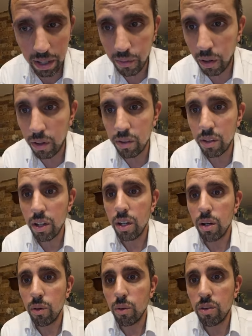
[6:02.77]
he wrote.
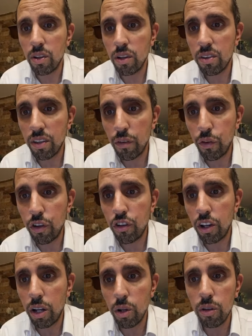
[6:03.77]
Also, a Sefer
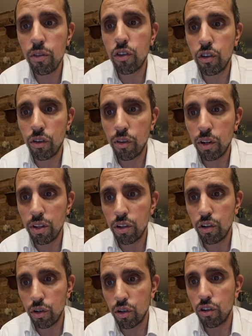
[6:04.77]
She'elot V'Teshuvot,
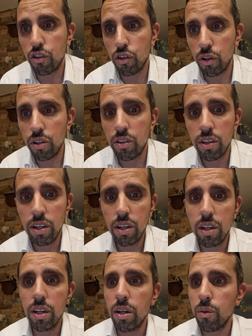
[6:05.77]
a Shut,
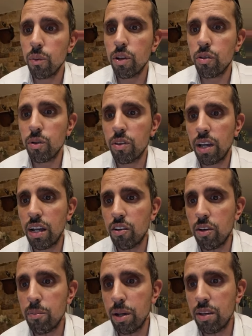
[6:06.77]
which was
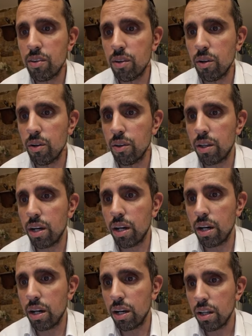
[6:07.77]
actually based on,
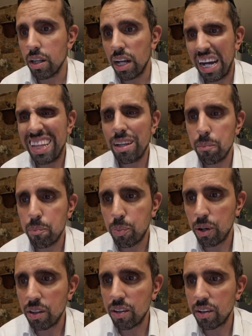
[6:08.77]
I think,
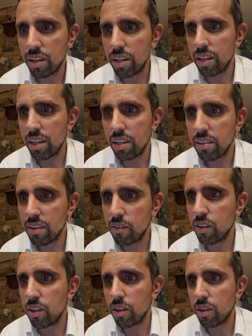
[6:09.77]
printed in the year
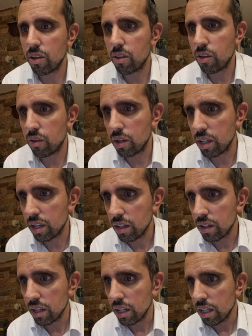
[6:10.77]
1733.
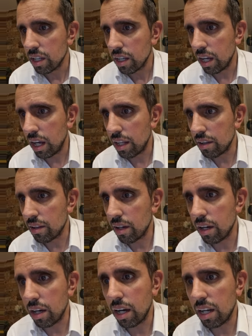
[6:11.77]
And
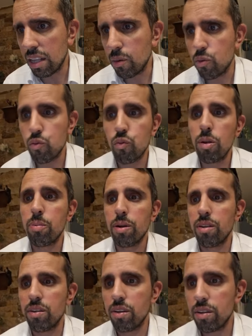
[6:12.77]
I think it was
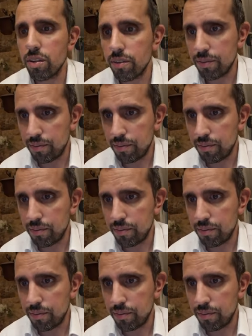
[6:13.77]
reprinted